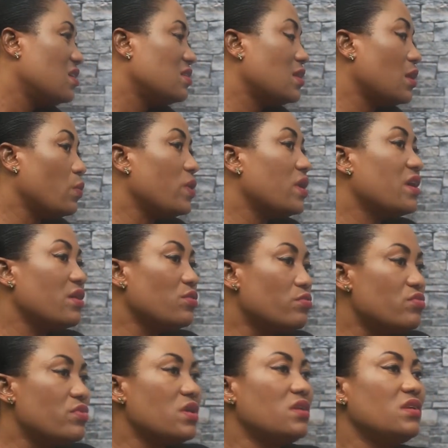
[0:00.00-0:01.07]
that we can
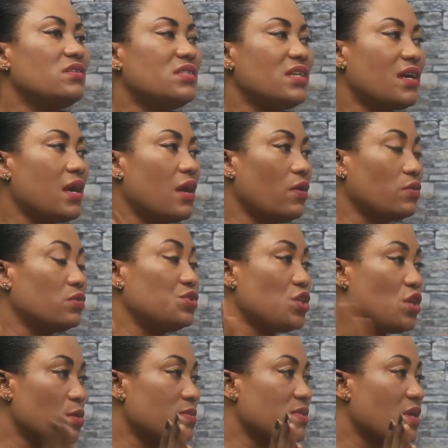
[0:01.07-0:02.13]
really take our
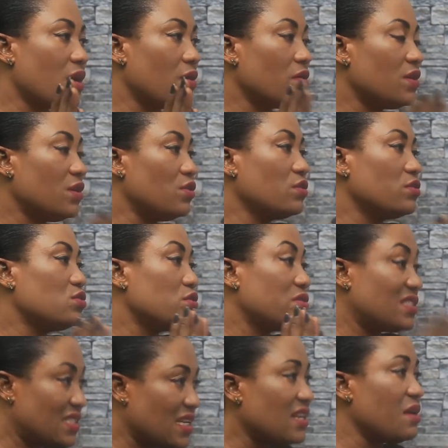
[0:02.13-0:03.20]
jobs out, you know, to
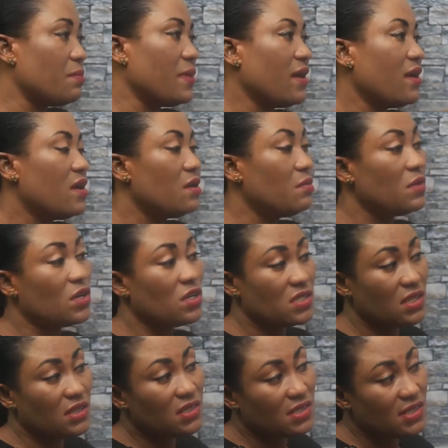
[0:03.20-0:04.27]
cinema. Because
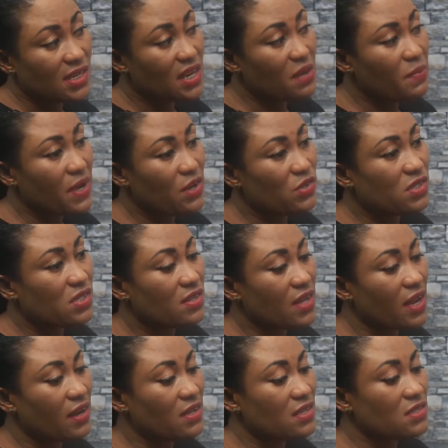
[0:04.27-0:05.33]
in the cinema, you see
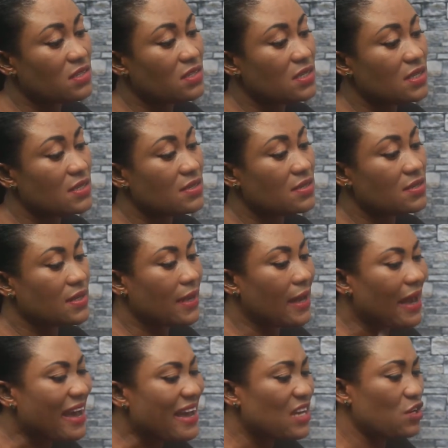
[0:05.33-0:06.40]
that is
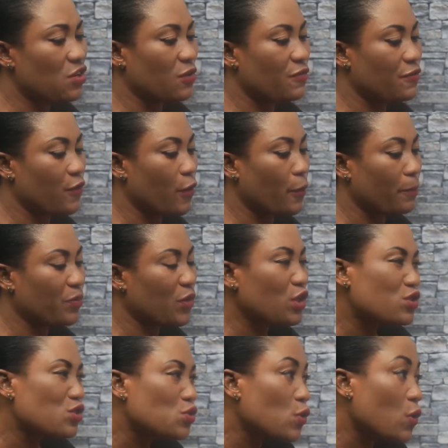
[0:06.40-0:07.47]
kind of
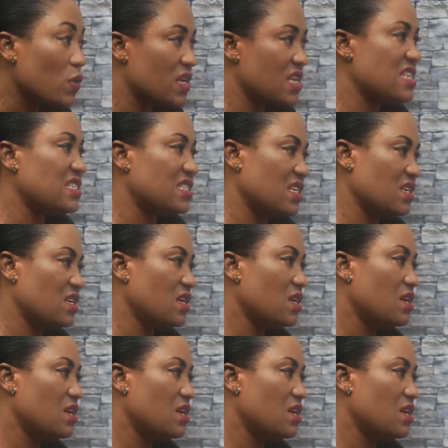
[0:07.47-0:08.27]
not so easy